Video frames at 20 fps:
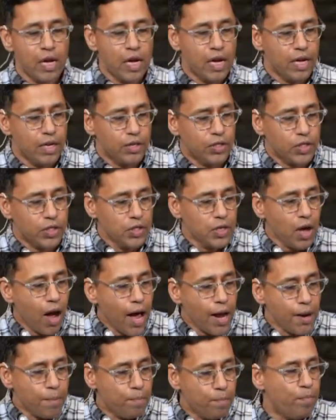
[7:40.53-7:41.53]
is
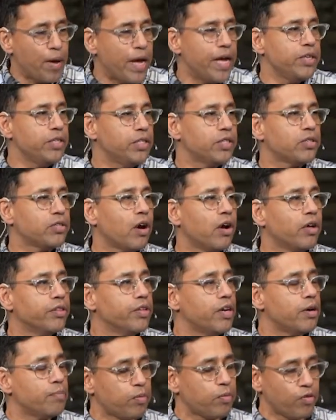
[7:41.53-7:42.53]
not based on
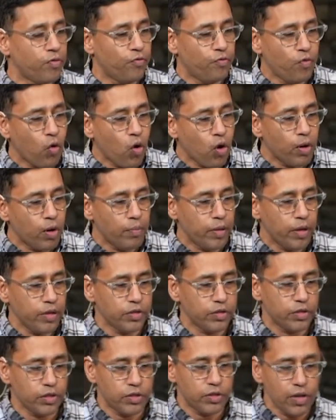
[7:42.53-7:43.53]
their
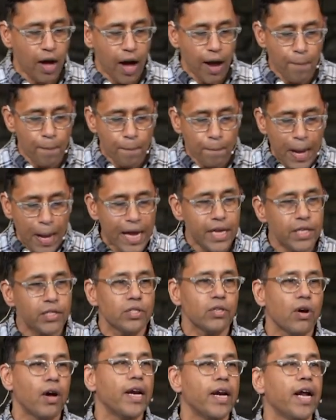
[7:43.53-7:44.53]
performance, is not based
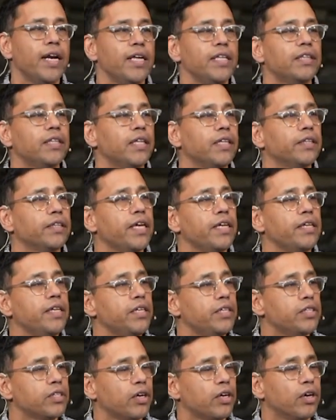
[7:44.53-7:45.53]
on anything they need
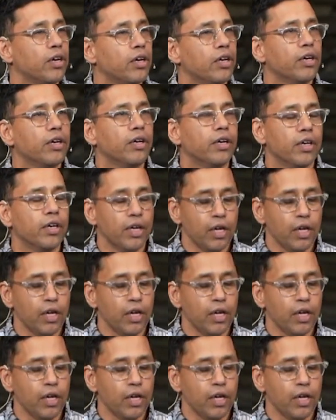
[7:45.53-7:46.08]
to earn.